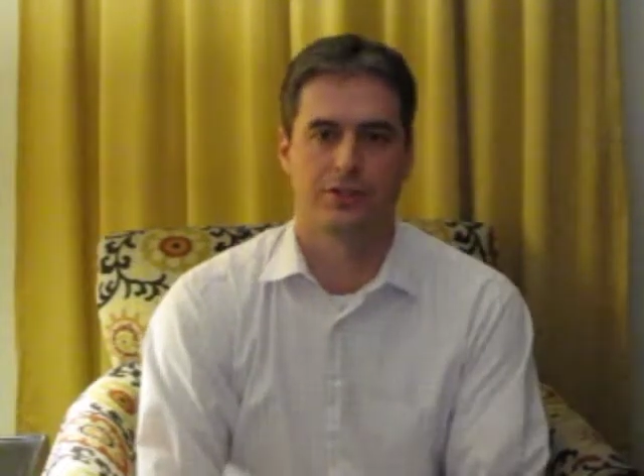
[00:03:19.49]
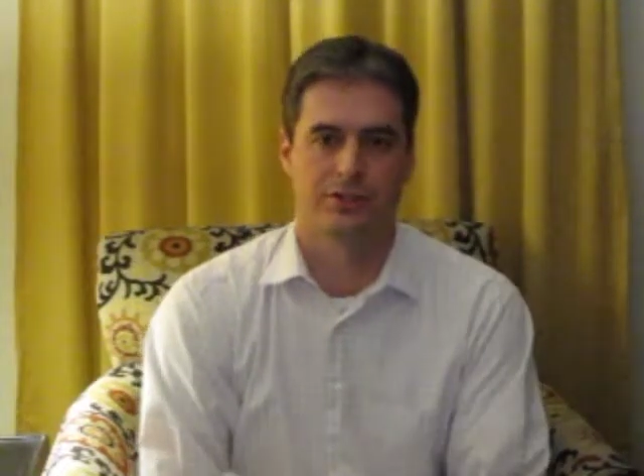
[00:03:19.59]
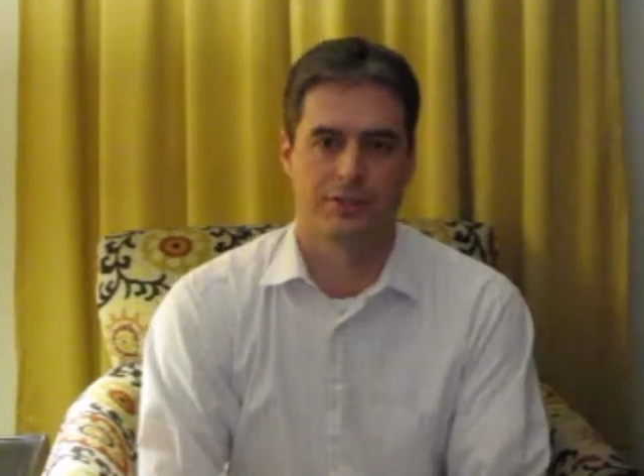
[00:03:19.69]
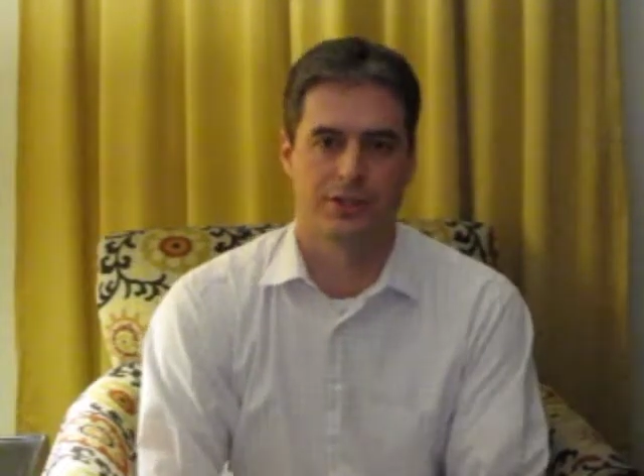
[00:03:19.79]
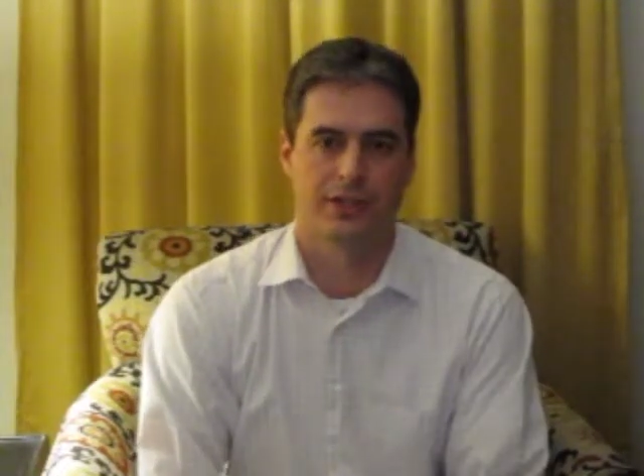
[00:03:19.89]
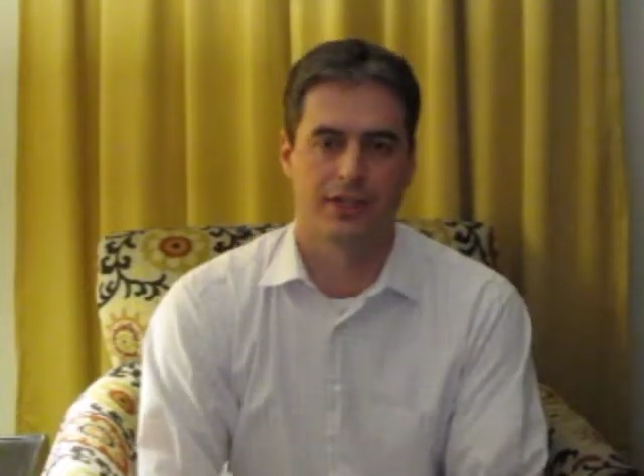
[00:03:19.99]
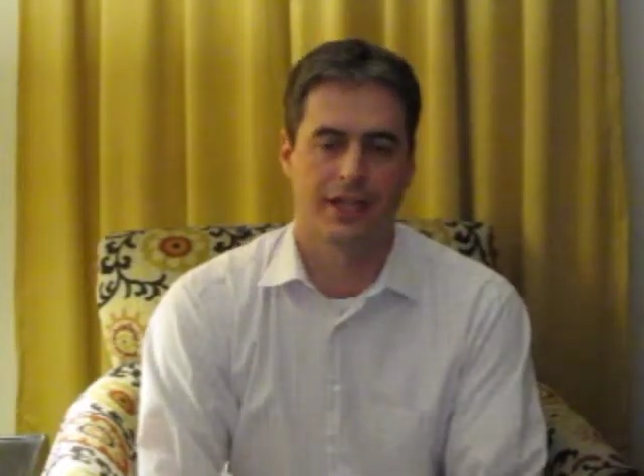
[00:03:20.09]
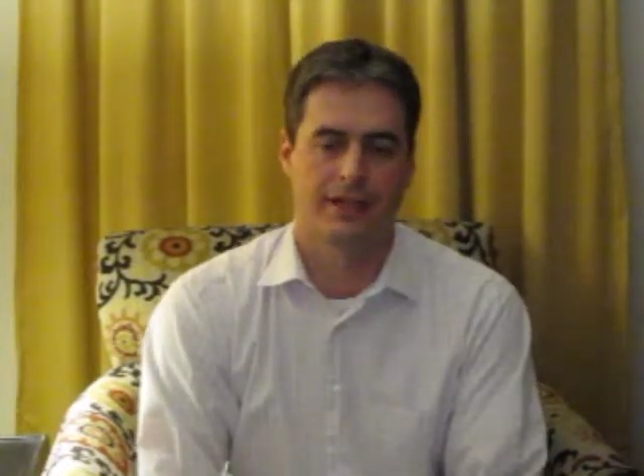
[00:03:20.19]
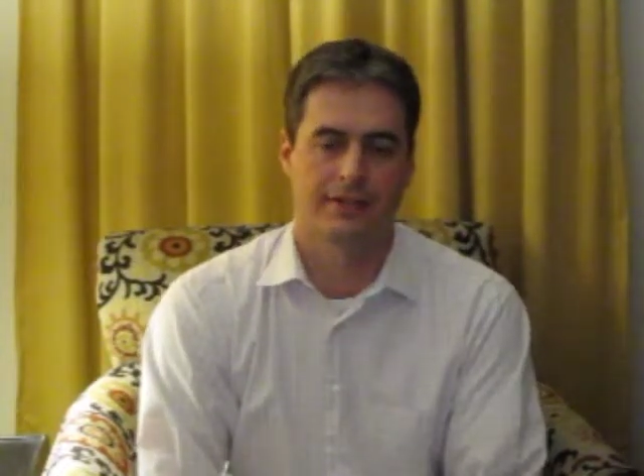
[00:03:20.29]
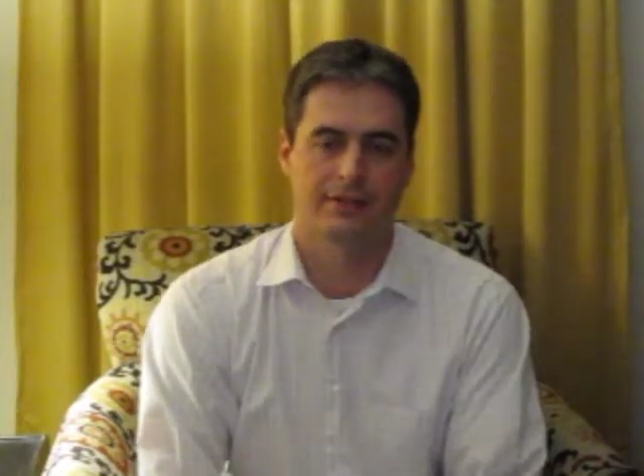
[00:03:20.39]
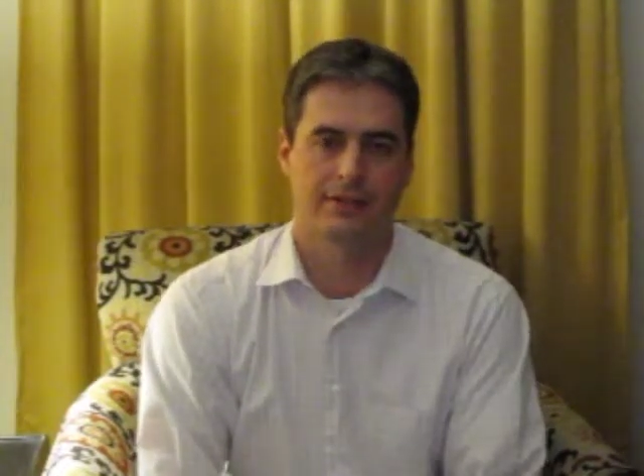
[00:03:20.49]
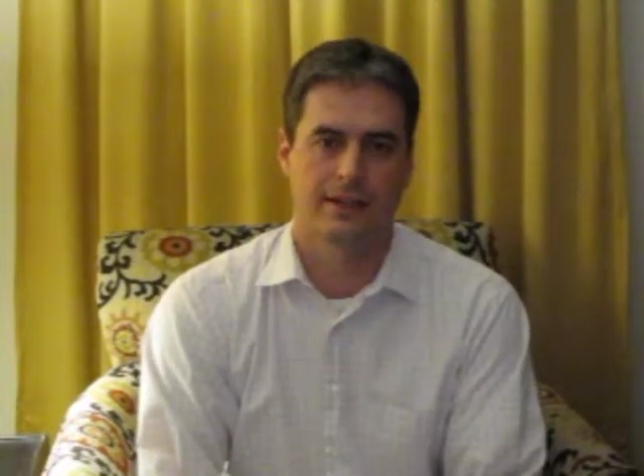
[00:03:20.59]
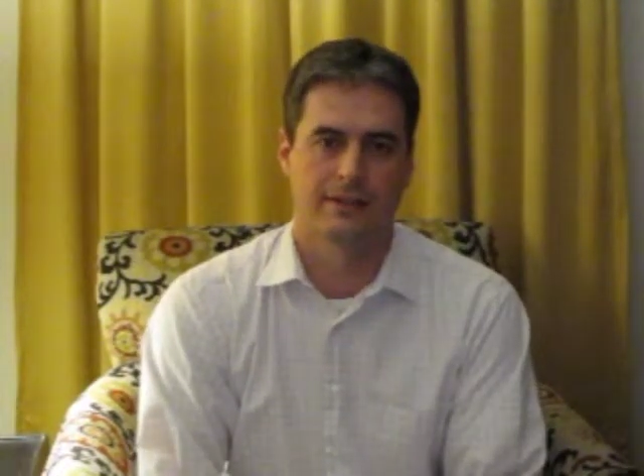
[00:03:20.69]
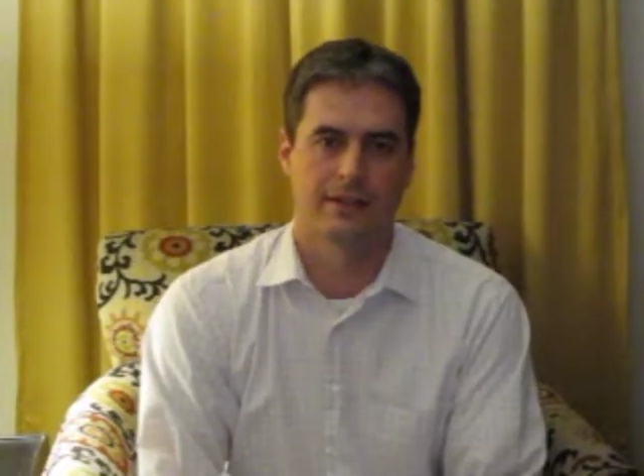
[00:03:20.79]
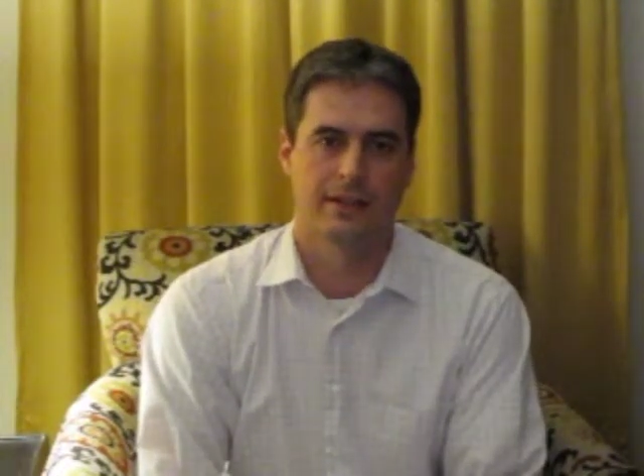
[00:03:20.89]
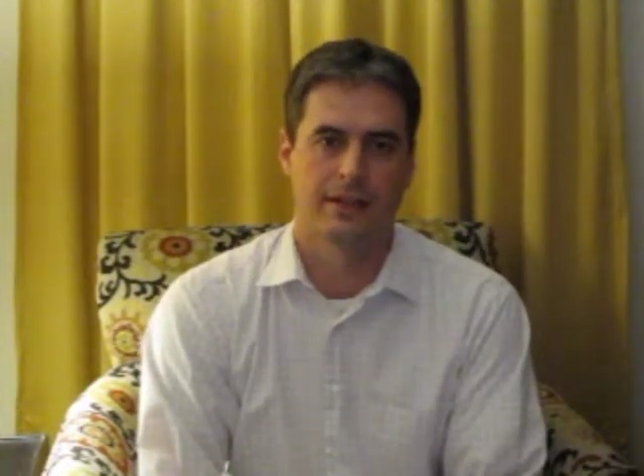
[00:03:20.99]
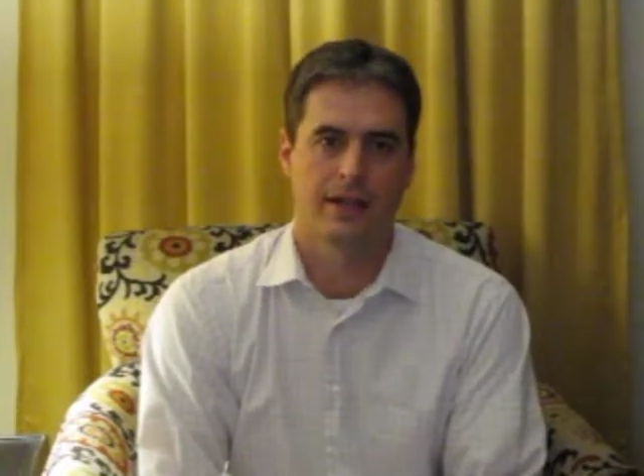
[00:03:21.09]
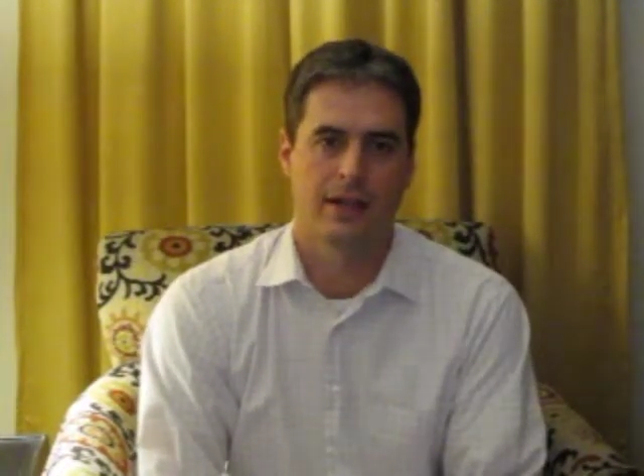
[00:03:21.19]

Georgia, Andy Stanley,